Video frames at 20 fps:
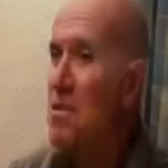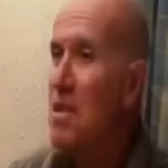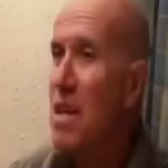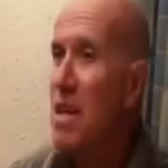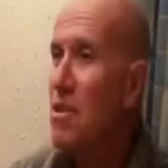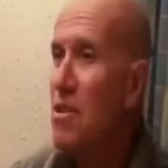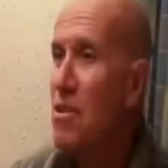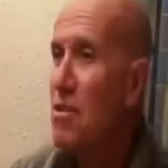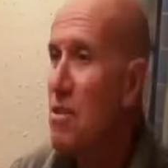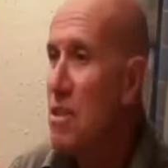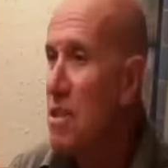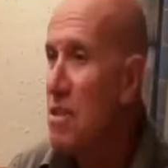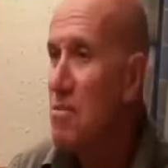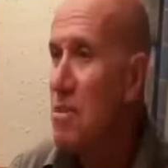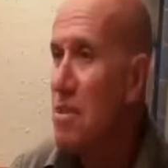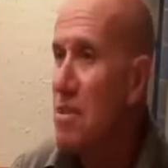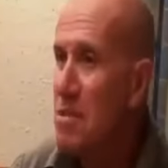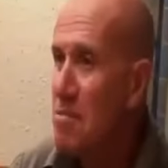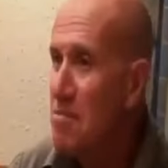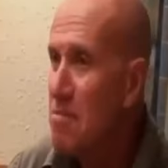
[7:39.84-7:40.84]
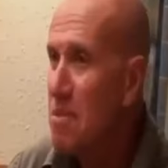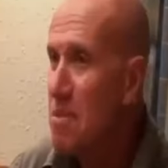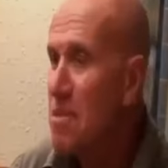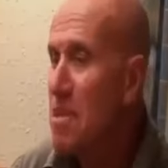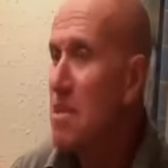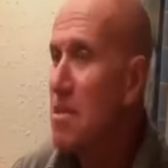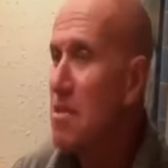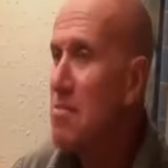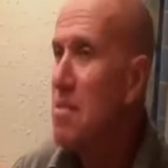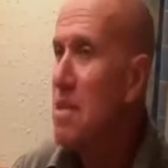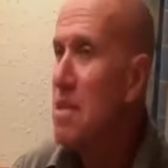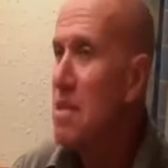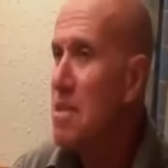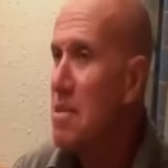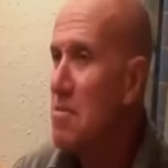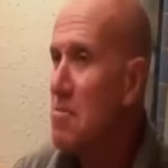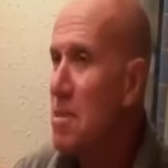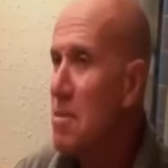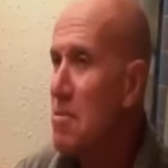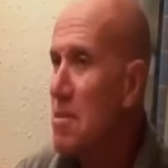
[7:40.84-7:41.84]
was going to die early when he started
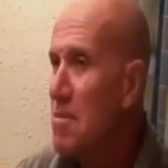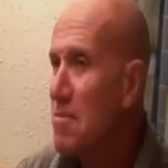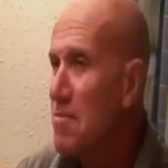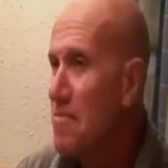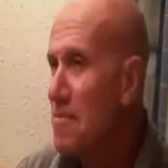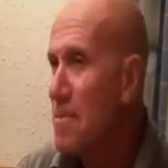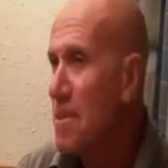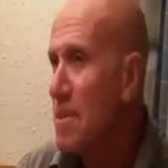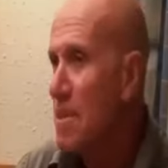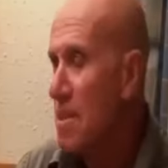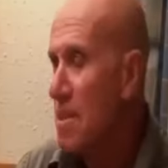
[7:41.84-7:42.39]
building his pyramid?